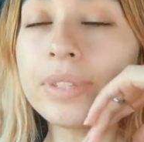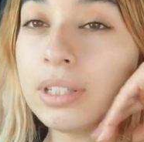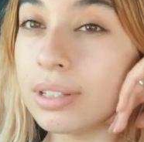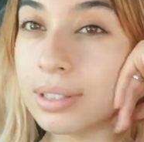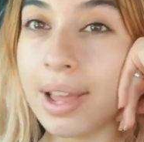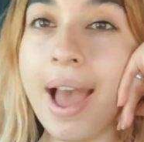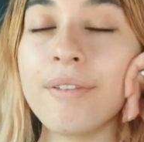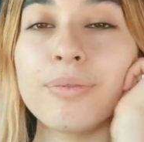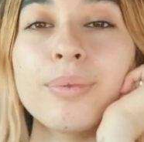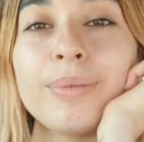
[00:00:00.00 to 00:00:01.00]
She doesn't
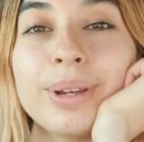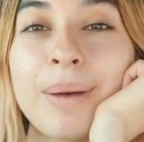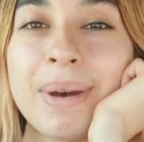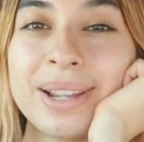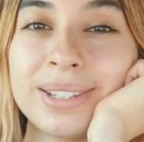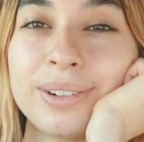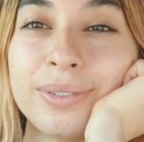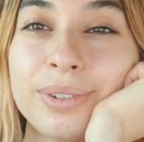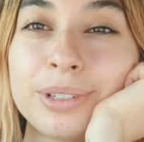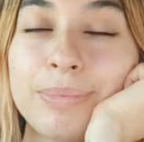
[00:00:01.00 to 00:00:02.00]
have one. We got Madison her
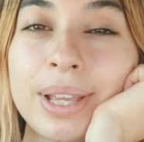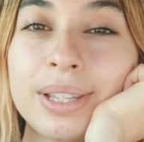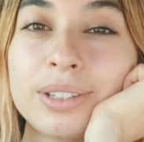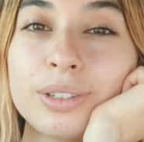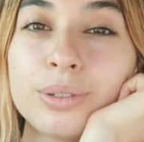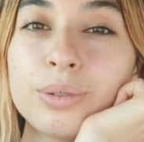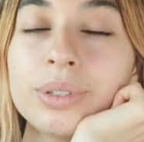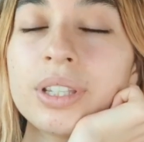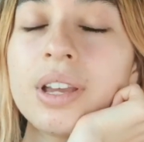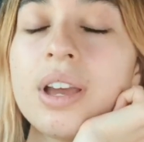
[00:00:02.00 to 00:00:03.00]
first bathing
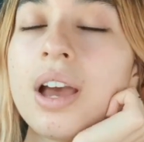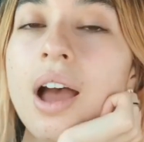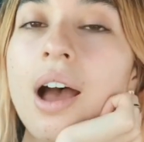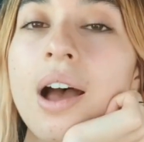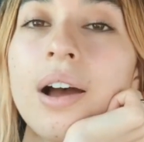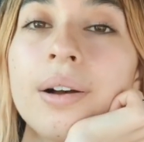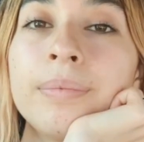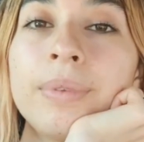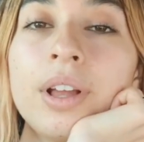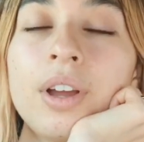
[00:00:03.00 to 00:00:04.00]
suit.
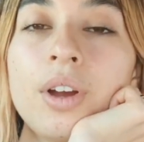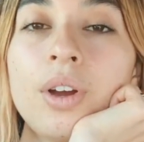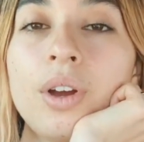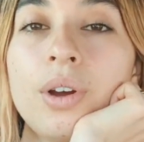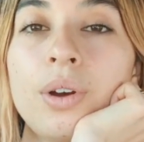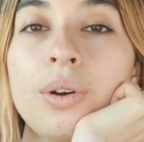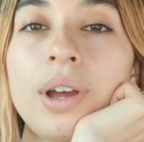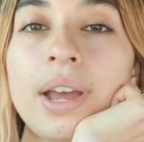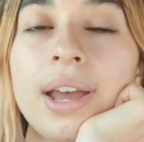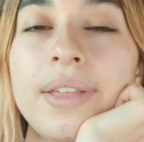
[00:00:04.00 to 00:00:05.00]
And
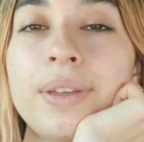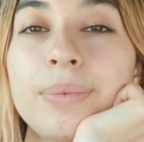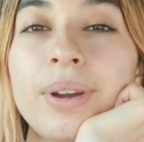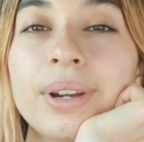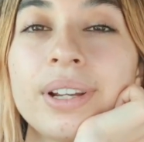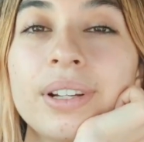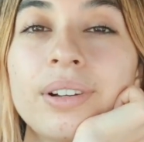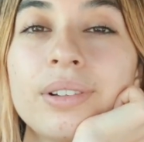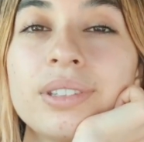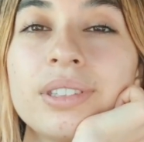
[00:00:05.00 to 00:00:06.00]
then we are gonna
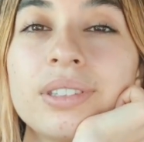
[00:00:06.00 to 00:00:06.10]
go.